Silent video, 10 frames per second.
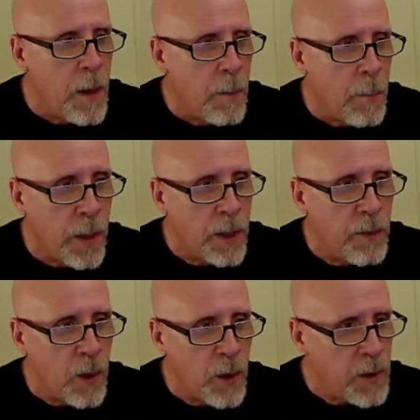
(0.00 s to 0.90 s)
But if
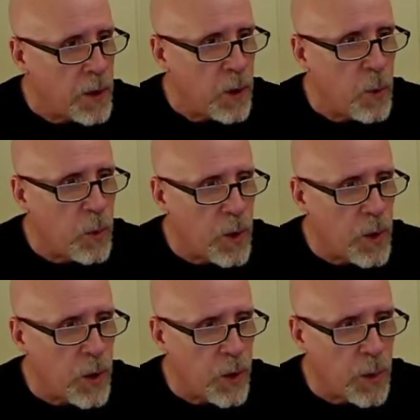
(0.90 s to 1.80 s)
R is 0, we'll
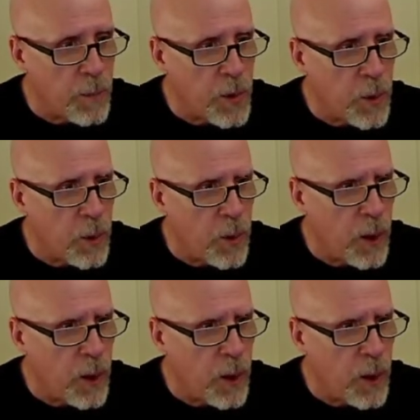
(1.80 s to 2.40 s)
return. So